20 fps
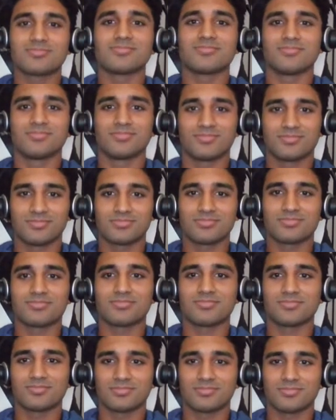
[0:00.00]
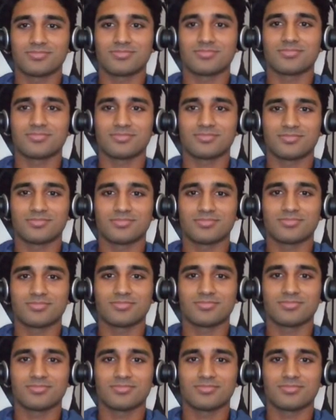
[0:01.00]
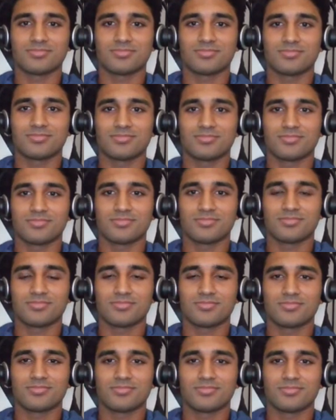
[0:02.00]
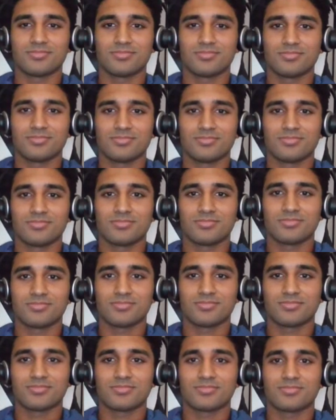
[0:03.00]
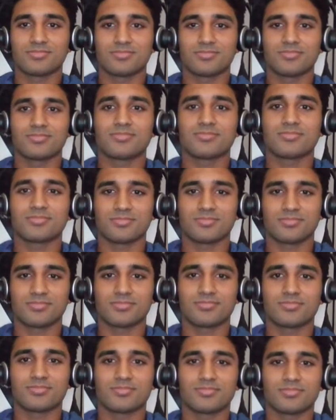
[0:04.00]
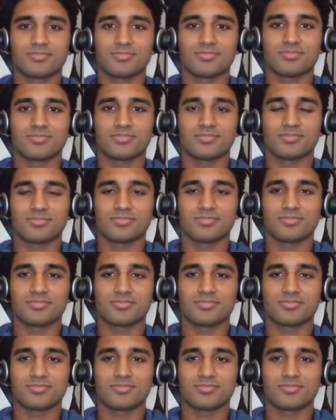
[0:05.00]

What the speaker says: (silent)